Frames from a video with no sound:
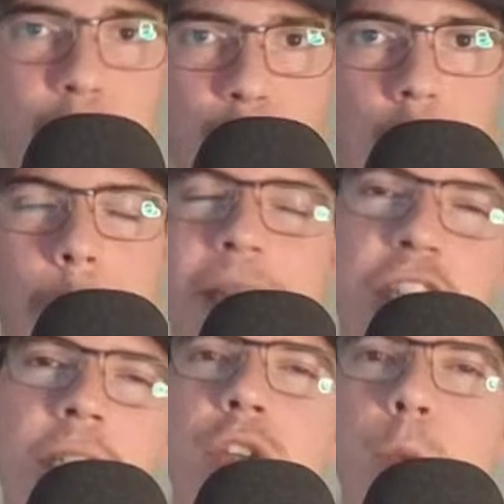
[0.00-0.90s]
right or wrong,
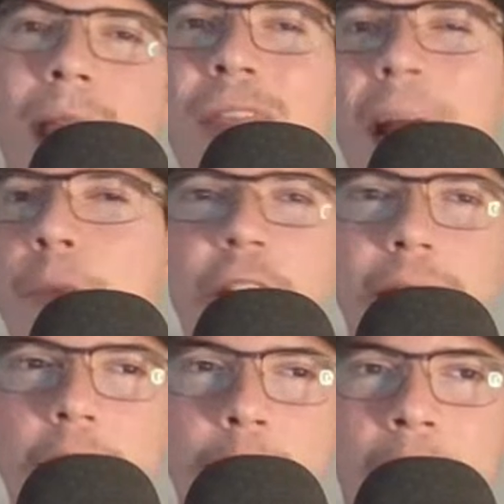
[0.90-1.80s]
but just the way that I'm
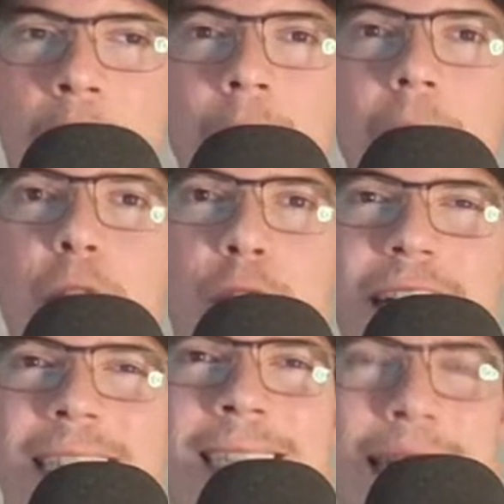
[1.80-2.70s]
thinking about
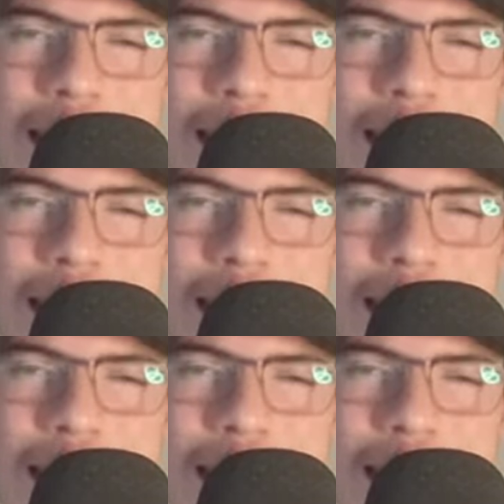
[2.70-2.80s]
this